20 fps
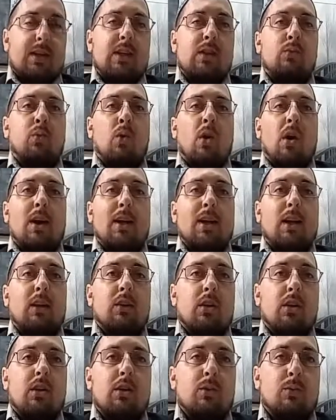He's walking
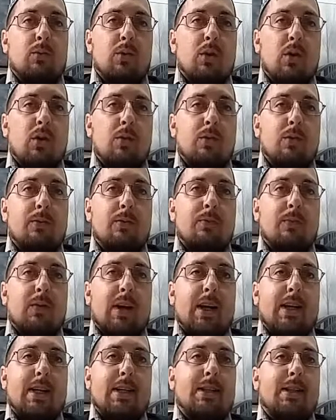along the road
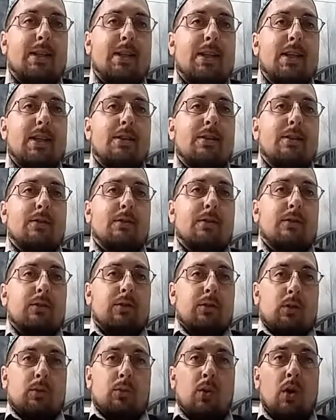and he sees
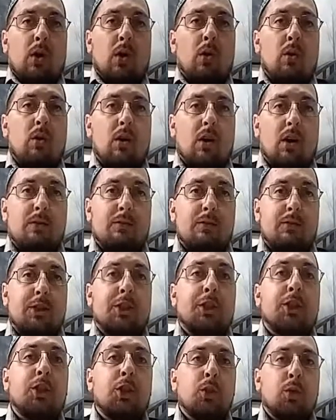the row of
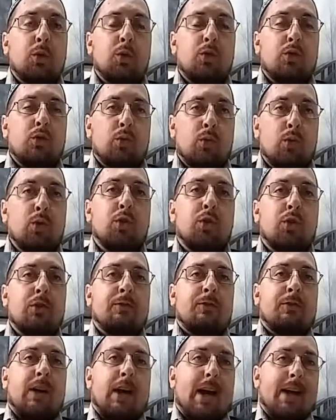Jews
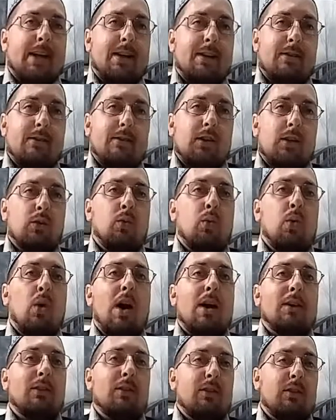crucified on
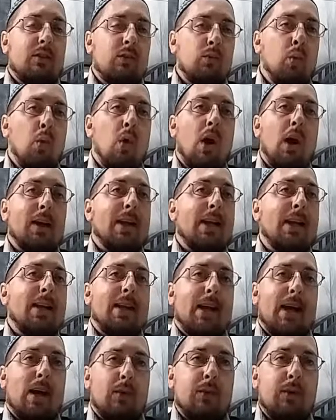crosses. He's walking
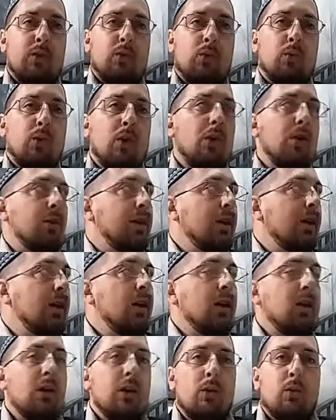down this road
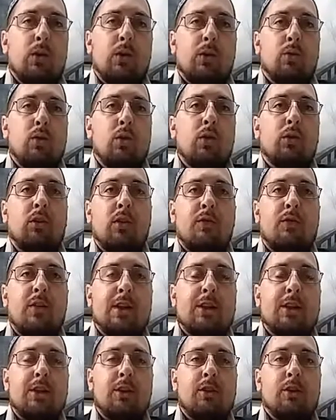with
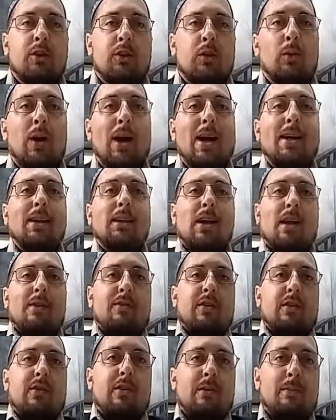crucifixions on the right and
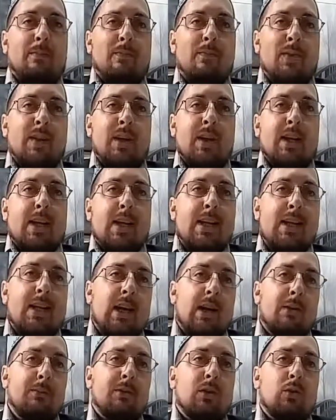left of him. And he
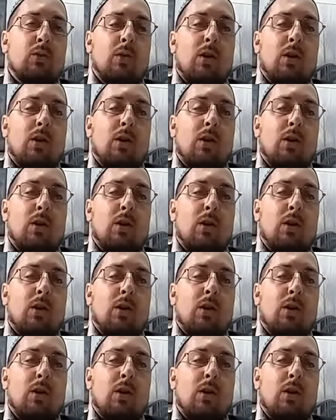comes